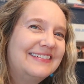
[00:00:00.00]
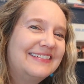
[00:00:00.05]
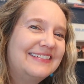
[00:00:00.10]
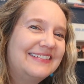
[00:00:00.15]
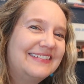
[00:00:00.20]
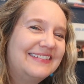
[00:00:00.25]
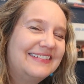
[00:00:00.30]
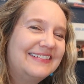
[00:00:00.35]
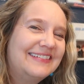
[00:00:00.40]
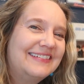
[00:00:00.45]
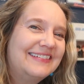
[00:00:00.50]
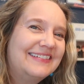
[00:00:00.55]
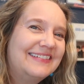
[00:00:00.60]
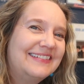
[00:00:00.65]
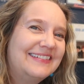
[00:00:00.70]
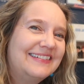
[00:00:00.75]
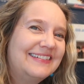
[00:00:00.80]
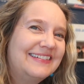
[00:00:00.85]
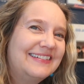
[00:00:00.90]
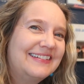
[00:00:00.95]

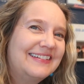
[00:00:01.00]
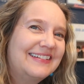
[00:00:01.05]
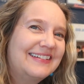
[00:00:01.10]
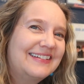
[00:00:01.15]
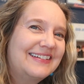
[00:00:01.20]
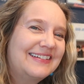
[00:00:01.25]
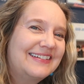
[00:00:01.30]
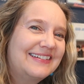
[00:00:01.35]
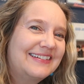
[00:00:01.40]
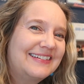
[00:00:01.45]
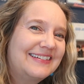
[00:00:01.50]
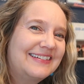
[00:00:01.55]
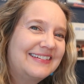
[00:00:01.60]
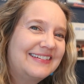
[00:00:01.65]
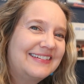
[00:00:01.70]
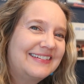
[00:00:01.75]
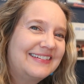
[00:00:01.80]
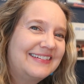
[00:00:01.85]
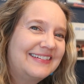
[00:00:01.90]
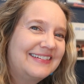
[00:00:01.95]

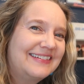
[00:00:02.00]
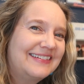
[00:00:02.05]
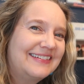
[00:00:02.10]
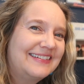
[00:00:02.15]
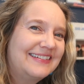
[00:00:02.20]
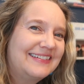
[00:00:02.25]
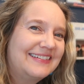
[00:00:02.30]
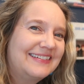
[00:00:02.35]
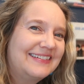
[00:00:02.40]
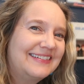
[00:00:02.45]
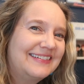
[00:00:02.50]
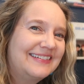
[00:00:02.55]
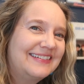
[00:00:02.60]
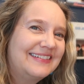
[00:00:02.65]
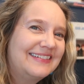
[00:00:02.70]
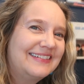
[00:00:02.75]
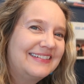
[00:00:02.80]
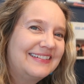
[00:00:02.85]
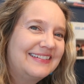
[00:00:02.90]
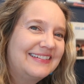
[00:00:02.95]

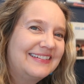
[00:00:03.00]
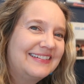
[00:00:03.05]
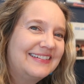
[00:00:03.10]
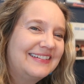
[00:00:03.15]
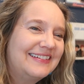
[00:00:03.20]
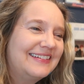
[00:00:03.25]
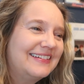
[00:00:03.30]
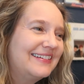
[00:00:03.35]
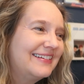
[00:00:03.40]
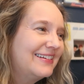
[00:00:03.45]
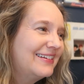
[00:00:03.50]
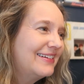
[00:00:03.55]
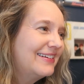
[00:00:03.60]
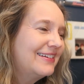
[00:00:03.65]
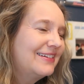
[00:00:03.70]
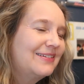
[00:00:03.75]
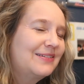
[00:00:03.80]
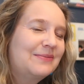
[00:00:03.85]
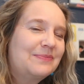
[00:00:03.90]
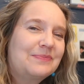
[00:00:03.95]

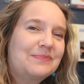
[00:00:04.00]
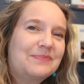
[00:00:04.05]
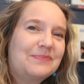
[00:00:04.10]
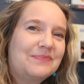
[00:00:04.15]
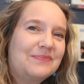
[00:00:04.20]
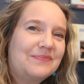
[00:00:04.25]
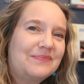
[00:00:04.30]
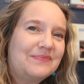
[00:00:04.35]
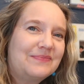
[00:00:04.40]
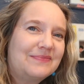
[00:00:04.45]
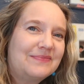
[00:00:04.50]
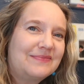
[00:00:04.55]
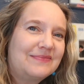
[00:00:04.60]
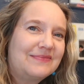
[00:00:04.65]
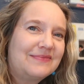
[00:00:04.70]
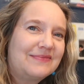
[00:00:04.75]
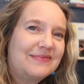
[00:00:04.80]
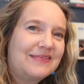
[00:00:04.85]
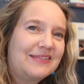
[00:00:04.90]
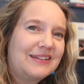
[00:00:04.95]

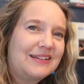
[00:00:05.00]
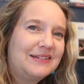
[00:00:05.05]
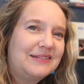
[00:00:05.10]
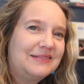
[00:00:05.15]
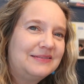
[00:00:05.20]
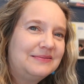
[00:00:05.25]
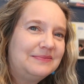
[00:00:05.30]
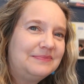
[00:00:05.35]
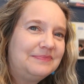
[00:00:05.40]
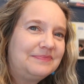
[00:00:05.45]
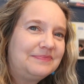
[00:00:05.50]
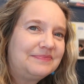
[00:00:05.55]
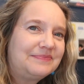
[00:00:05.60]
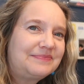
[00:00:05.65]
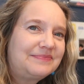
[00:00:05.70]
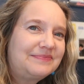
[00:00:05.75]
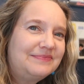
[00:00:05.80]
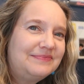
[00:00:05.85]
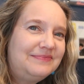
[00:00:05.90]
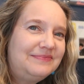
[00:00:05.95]

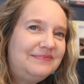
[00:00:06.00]
(not speaking)